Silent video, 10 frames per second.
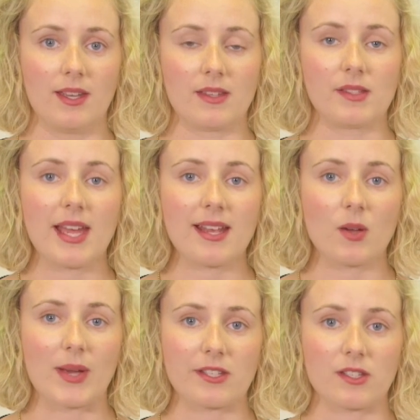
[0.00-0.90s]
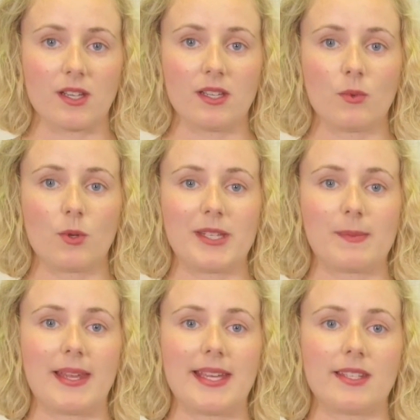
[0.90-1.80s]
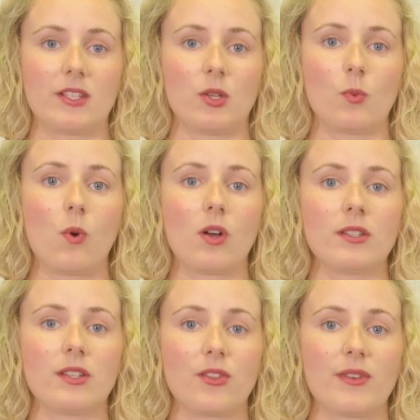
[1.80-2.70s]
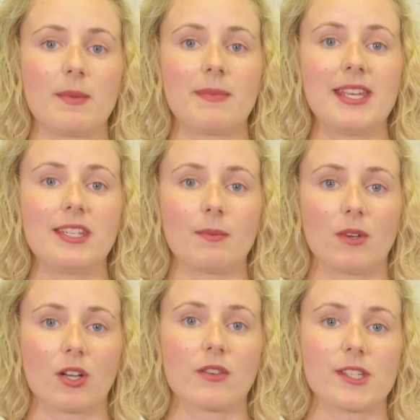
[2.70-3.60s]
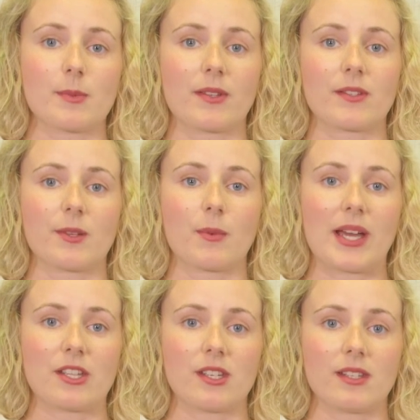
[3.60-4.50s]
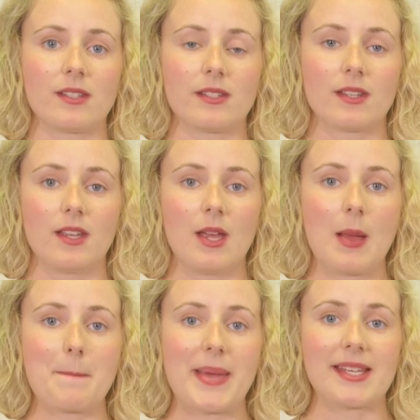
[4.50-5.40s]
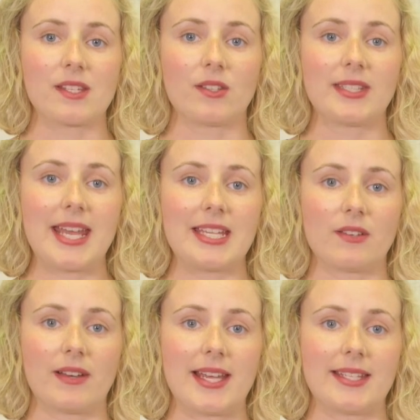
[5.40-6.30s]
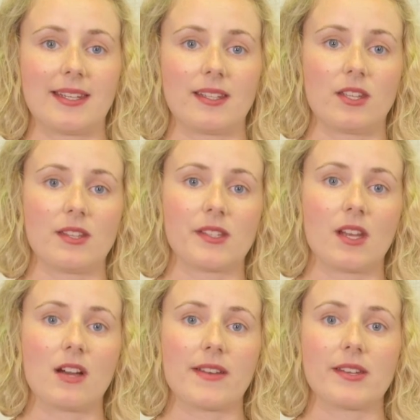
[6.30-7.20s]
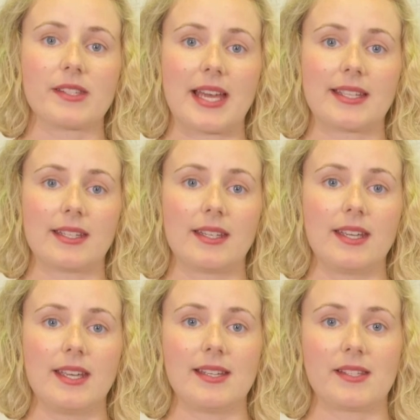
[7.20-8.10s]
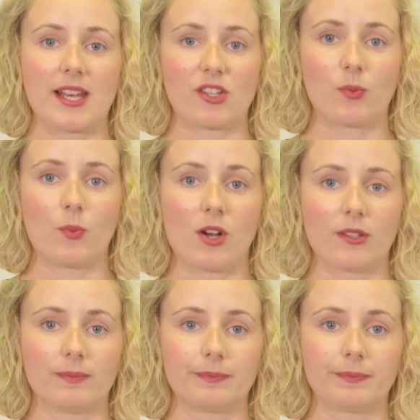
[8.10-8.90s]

The second question will be split into 1 to 3 medium longer response sub-questions based on data relating to the scenario set in section 1.